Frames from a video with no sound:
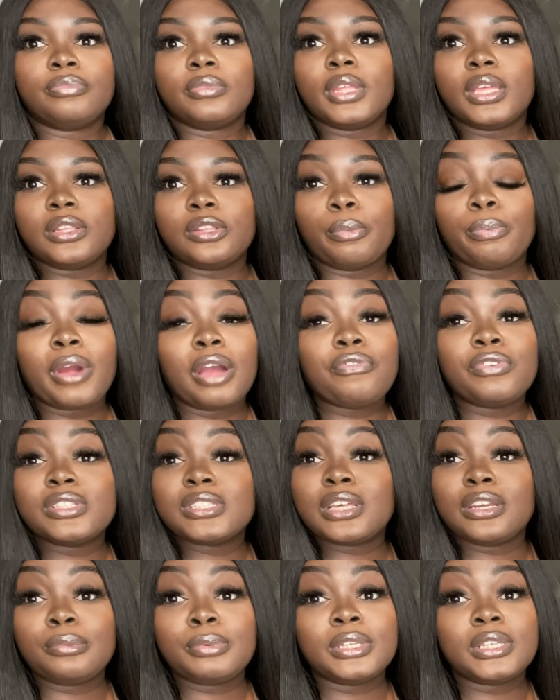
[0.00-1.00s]
The profit is
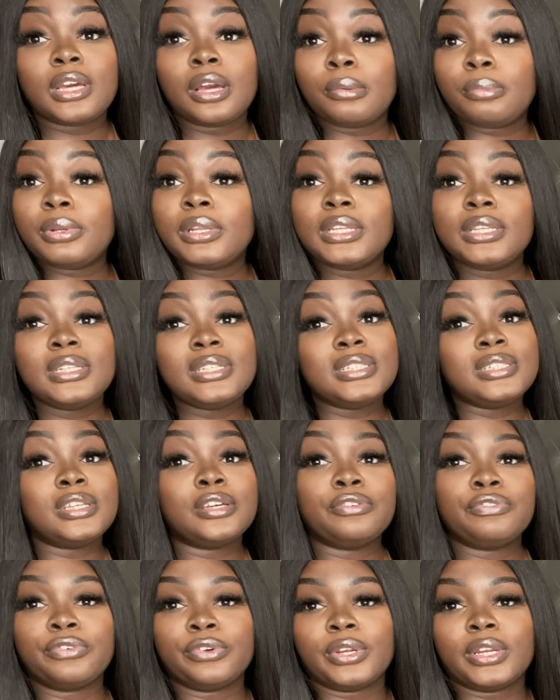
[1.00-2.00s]
going to be completely
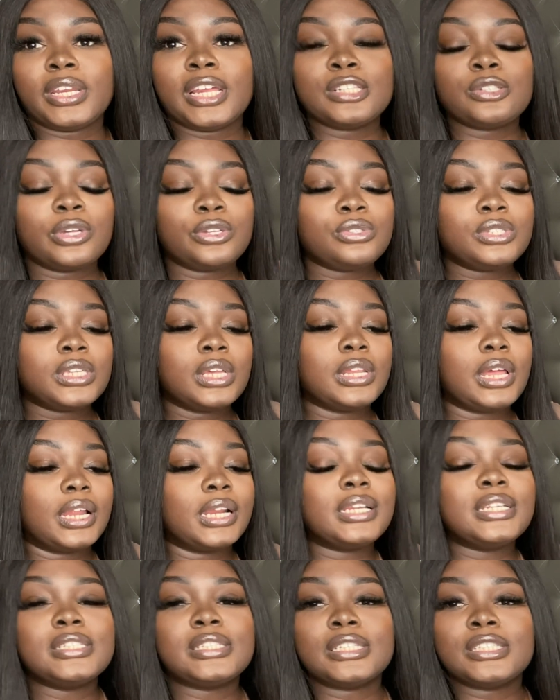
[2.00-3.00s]
different. That's why you see a lot of
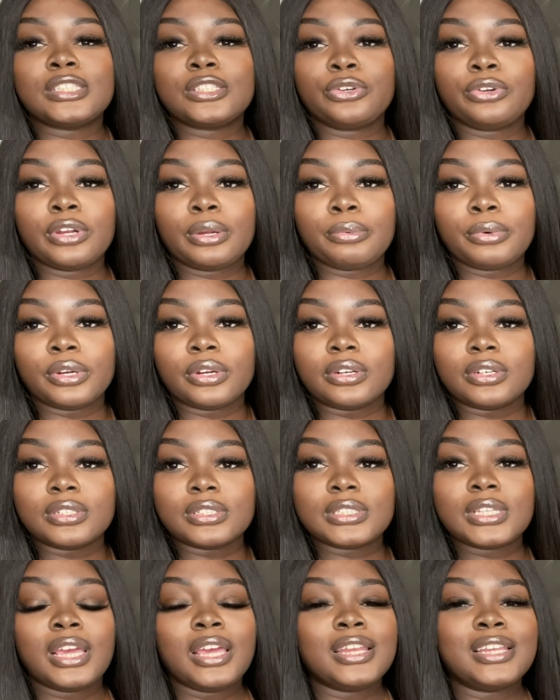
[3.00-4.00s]
these Instagram
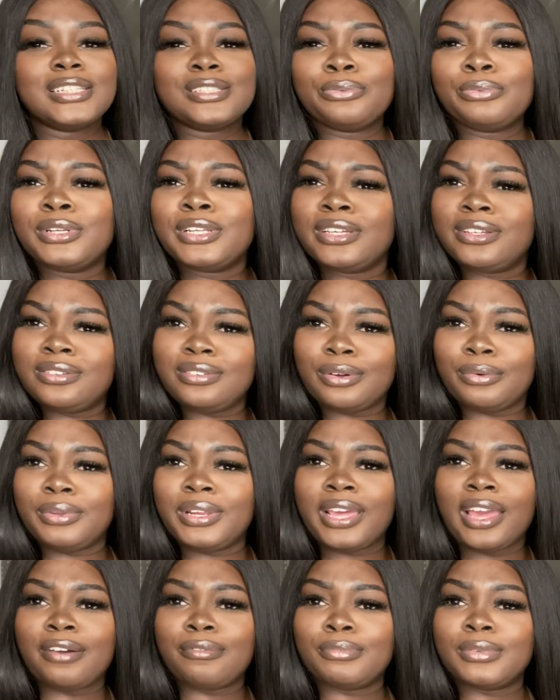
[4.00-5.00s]
girls. This really don't really
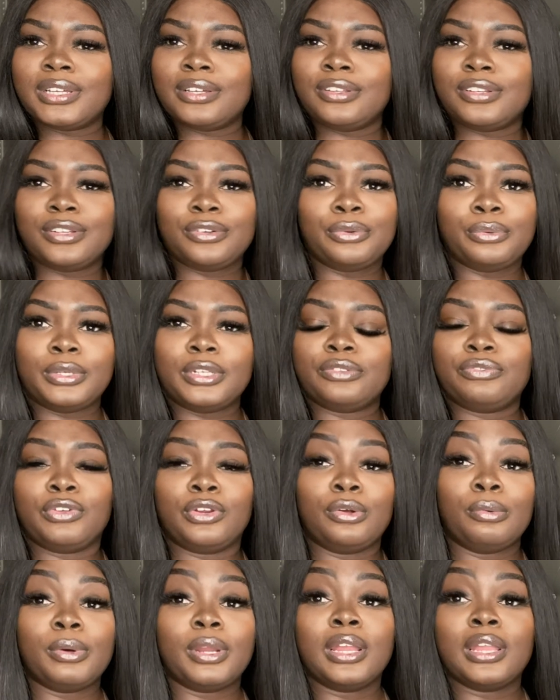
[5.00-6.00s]
have nothing to do with this
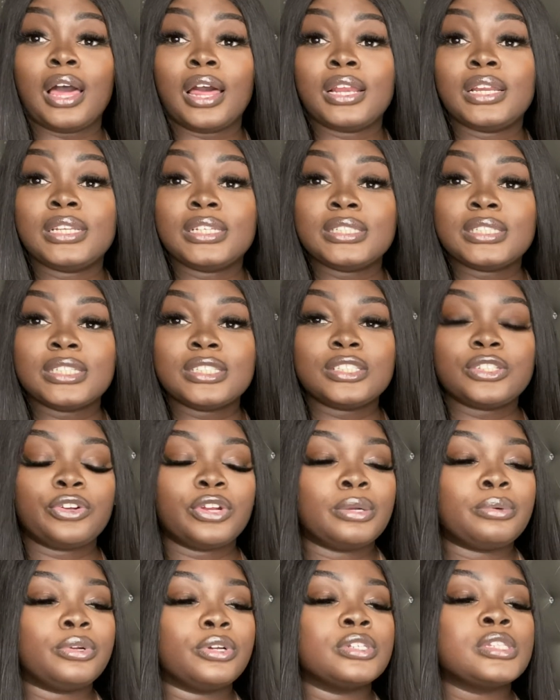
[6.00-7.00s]
video, but a lot of these
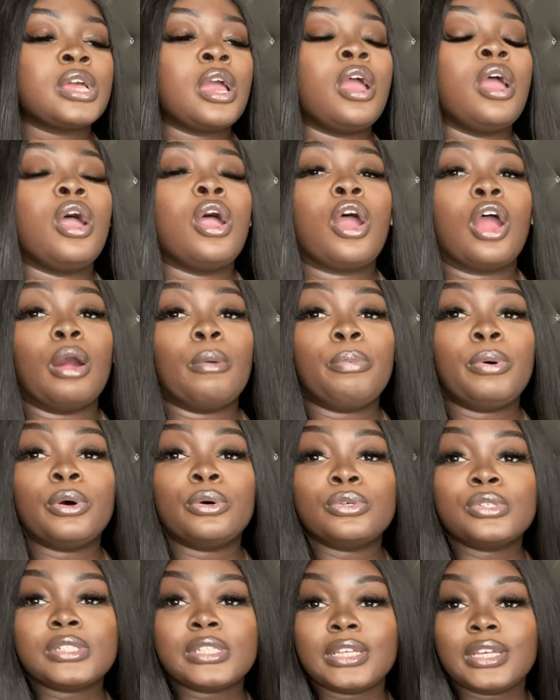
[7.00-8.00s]
Instagram girls are
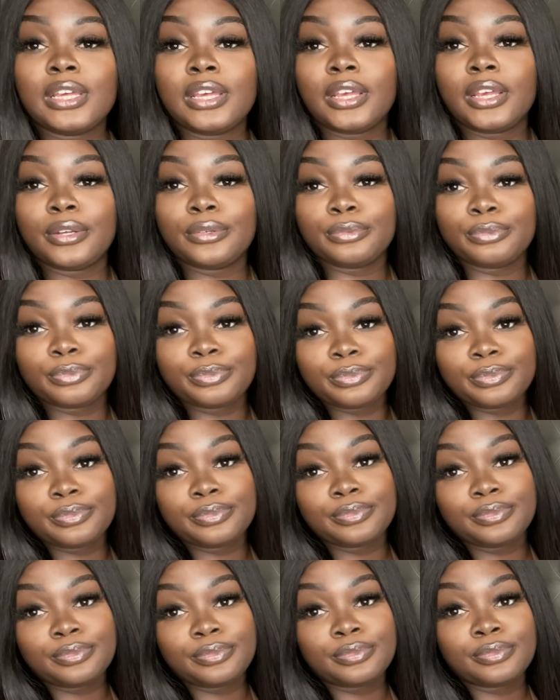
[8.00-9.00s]
posing,
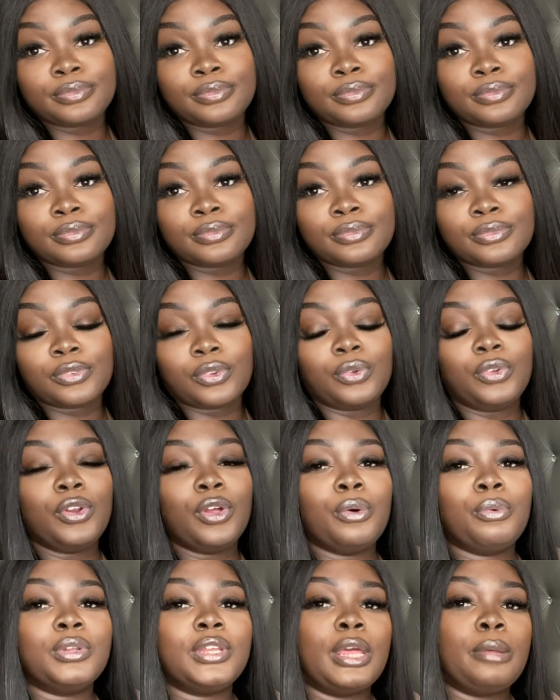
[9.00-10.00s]
you
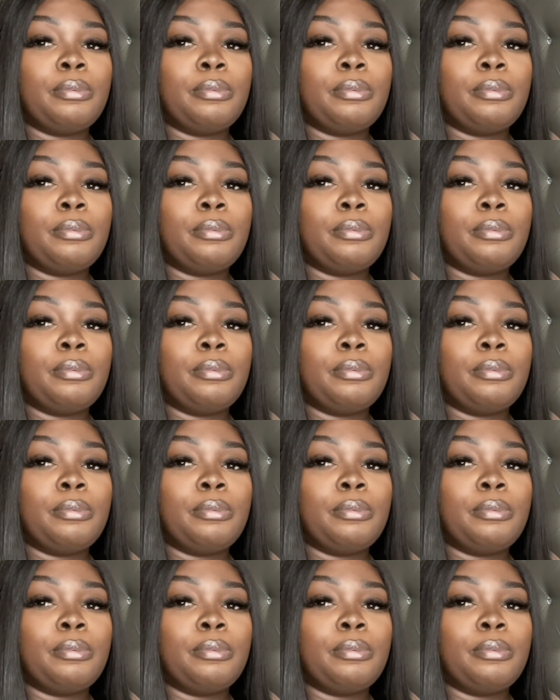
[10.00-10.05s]
know, with their